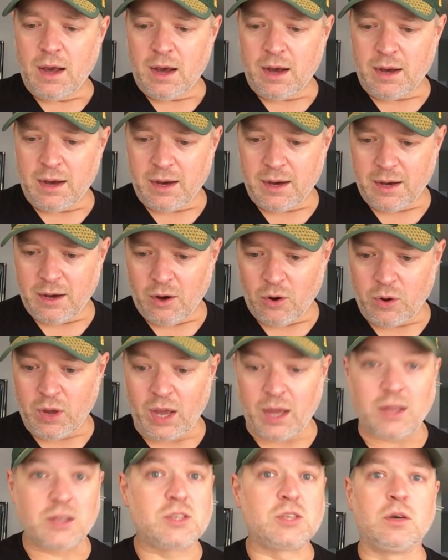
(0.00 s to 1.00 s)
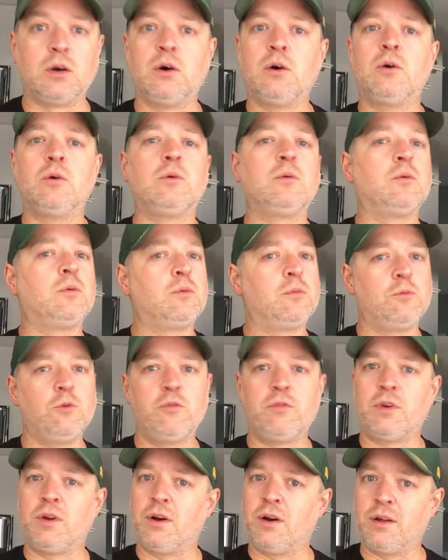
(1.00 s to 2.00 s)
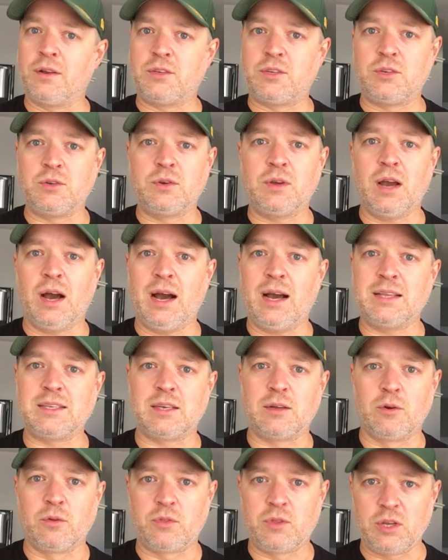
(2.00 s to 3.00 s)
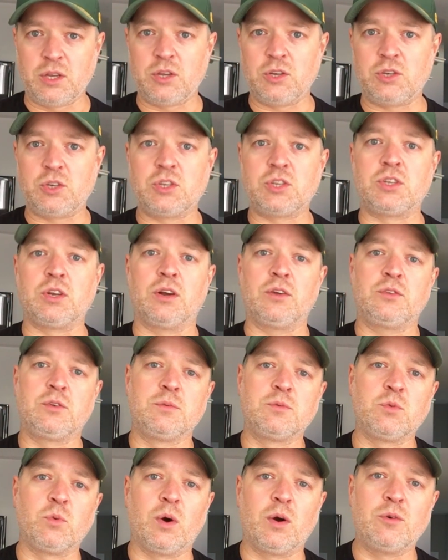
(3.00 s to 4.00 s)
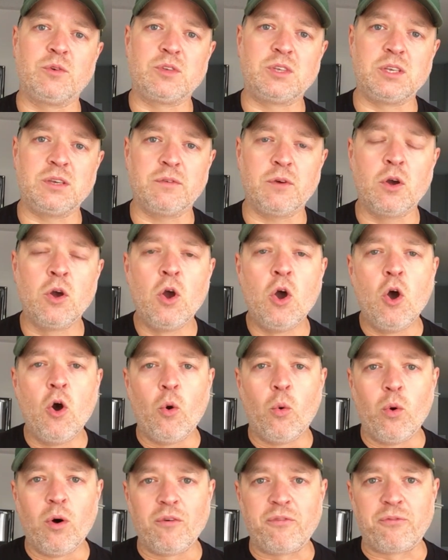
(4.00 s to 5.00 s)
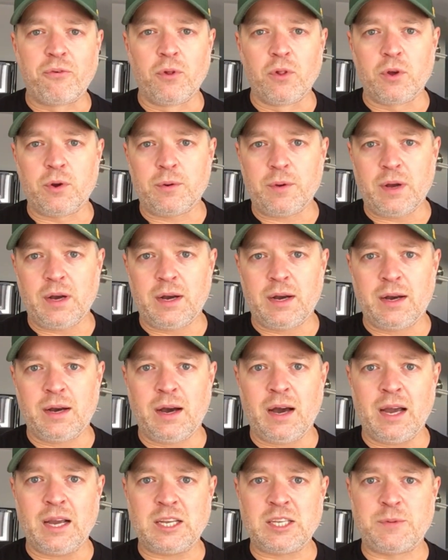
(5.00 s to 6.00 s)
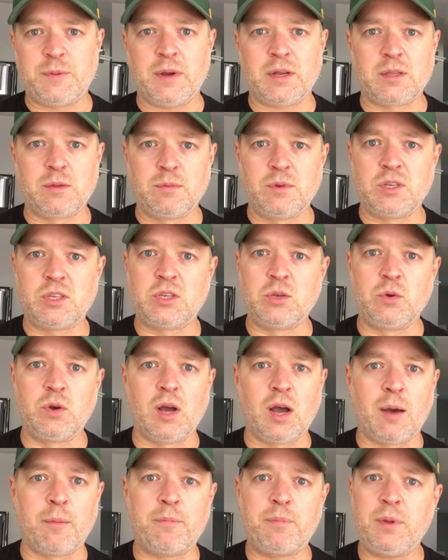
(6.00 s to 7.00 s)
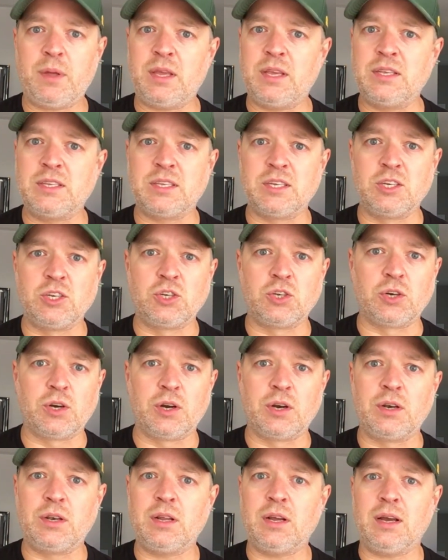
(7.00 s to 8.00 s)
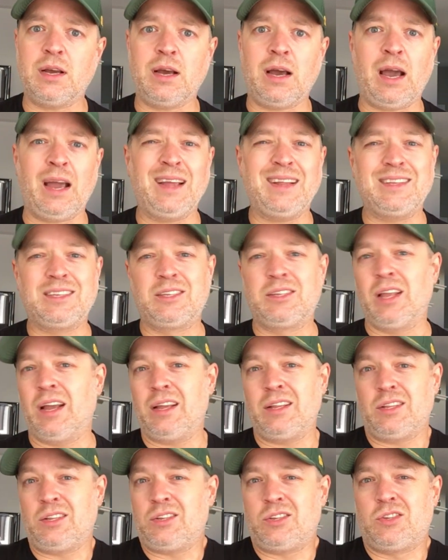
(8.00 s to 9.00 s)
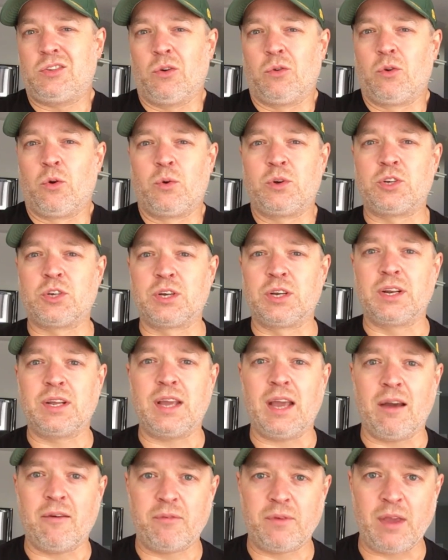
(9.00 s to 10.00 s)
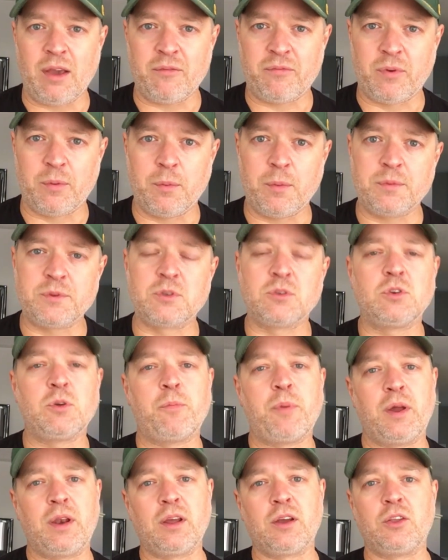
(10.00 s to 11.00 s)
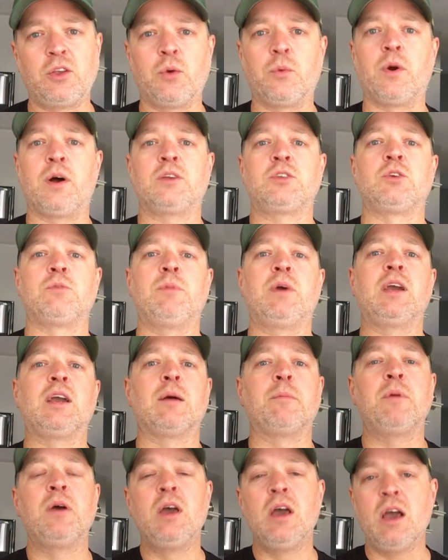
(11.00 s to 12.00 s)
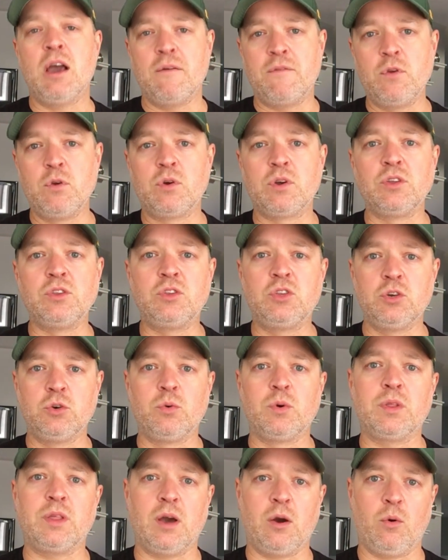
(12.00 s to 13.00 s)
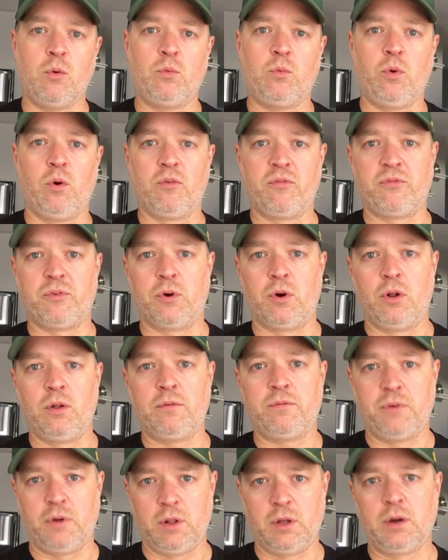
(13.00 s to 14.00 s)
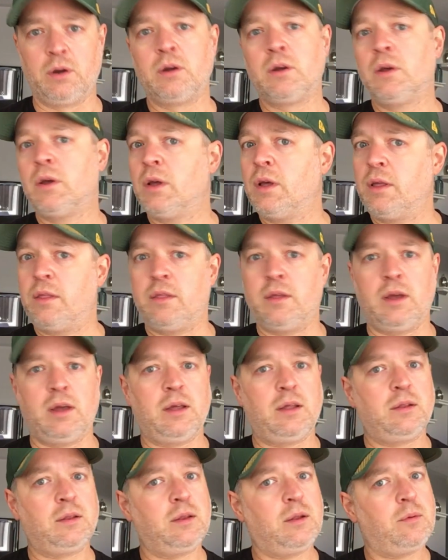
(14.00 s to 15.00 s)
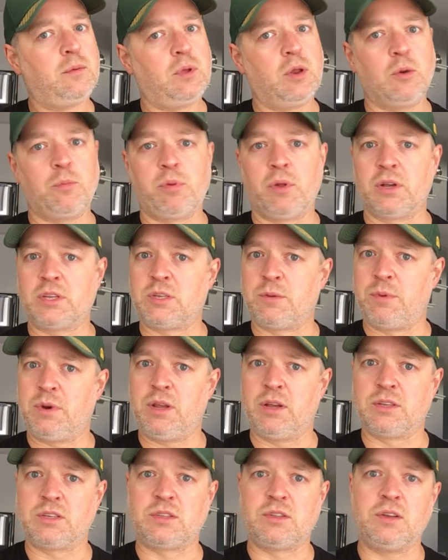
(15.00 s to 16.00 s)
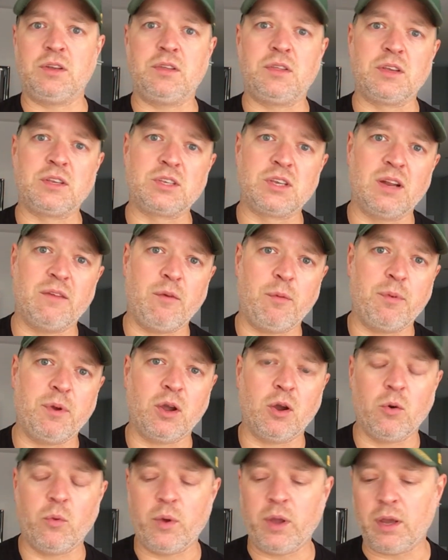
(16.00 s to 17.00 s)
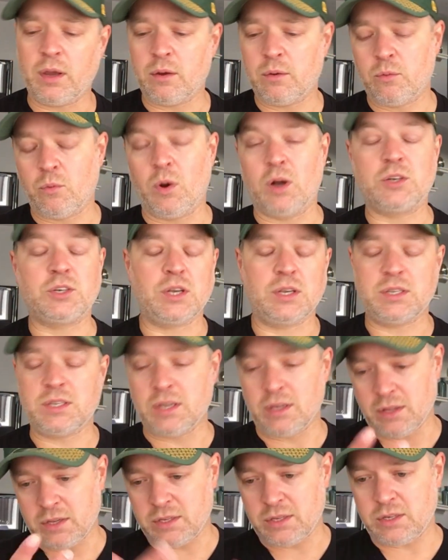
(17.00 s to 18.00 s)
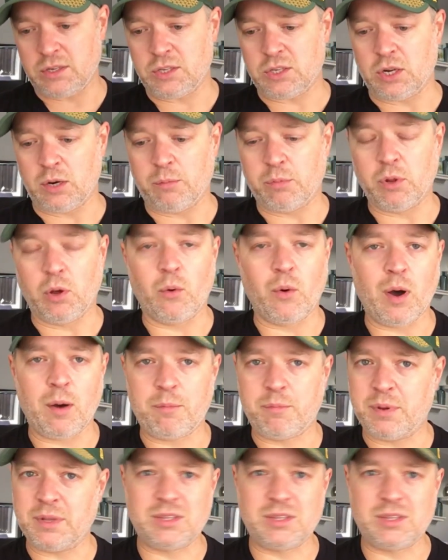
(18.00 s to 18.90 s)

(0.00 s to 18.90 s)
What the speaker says: Okay, so moving on to guys I don't think you should start in terms of wide receiver. Will Fuller, I expect him to suit up. He's injured. I just don't know what you're going to get yet from him. So depending on your roster makeup, if you can do without Will Fuller, then plug somebody else in there you think's going to have a bigger week. Watch I say this and he's going to blow up.